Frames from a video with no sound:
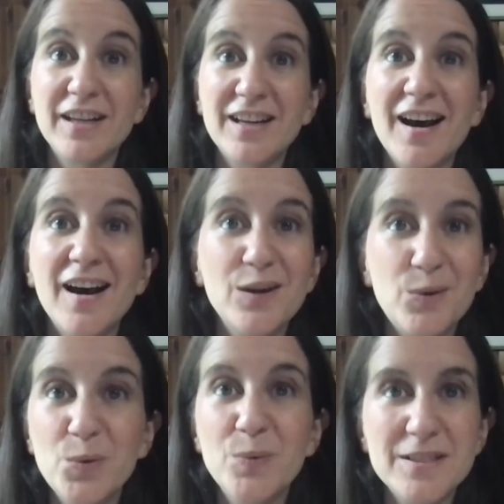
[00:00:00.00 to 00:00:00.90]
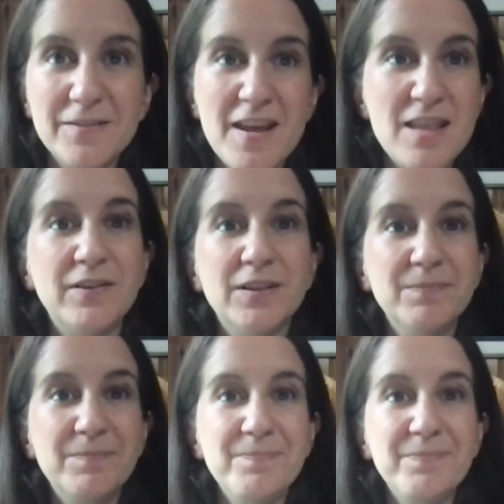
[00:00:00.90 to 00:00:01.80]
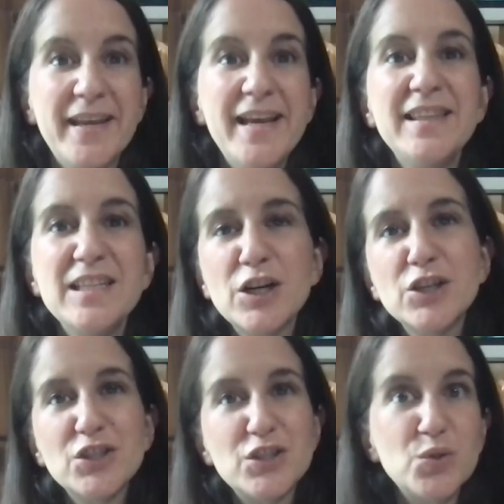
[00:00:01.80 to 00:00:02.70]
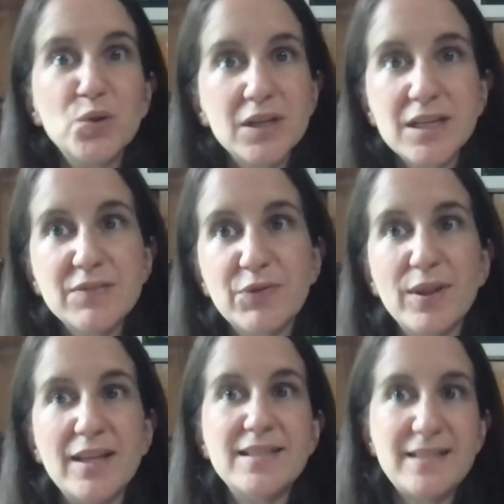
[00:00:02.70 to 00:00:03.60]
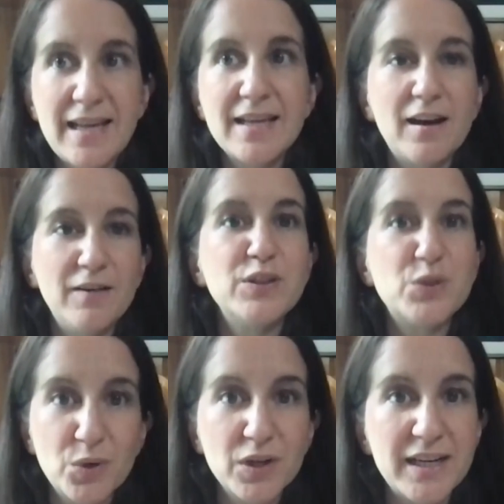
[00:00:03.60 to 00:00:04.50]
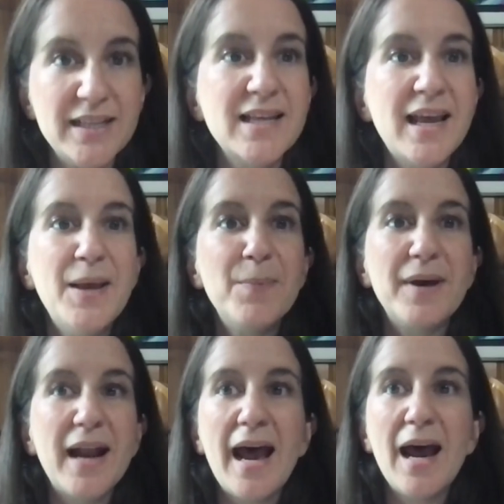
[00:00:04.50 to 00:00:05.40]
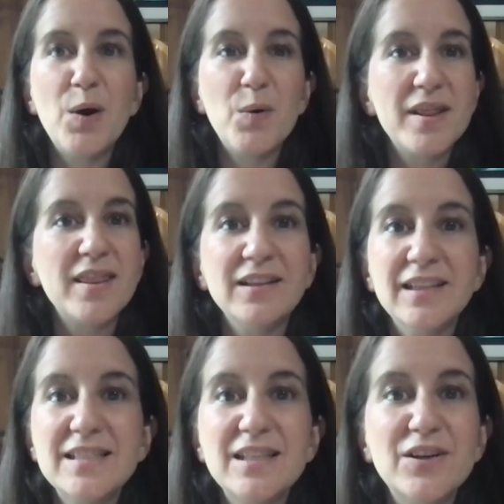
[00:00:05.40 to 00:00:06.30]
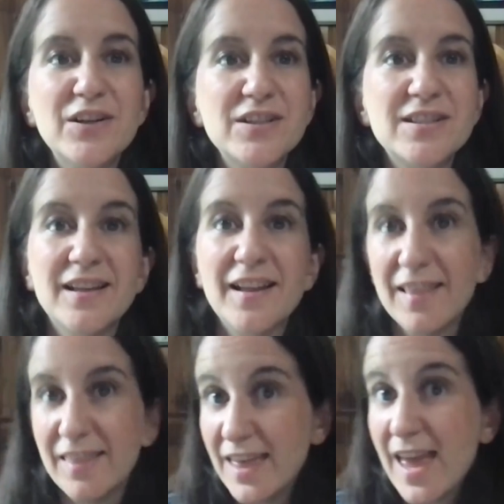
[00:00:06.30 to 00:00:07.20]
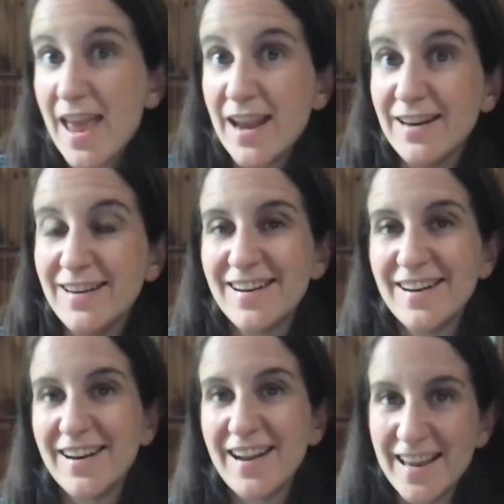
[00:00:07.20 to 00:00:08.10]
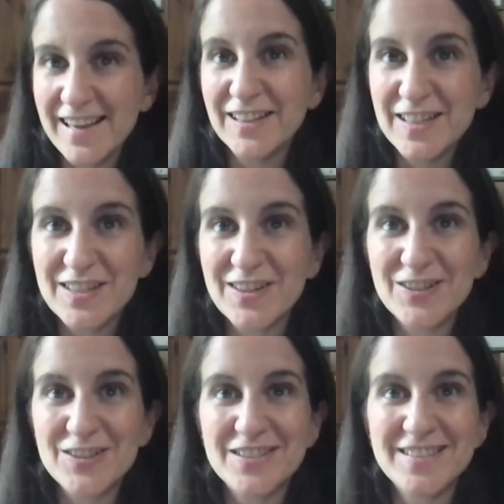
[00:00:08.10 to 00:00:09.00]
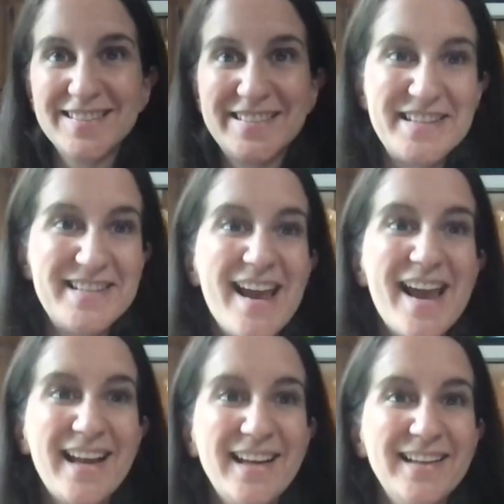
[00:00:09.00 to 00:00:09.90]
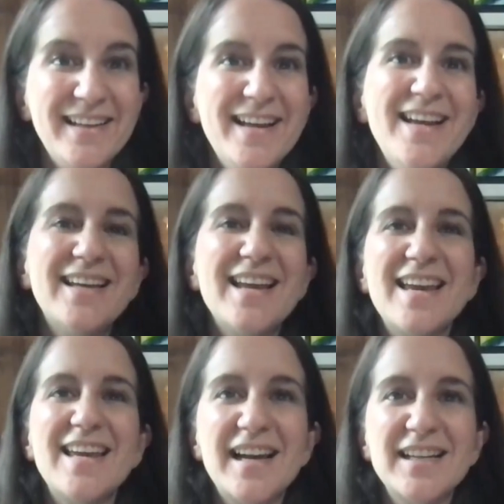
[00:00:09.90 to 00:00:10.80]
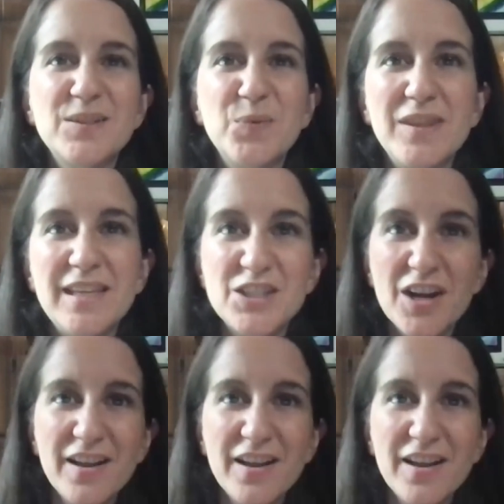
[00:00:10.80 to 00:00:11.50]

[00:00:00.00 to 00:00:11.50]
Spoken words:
These aren't just stories for the sake of stories, but how the listeners then and listeners today can connect with each other and with God.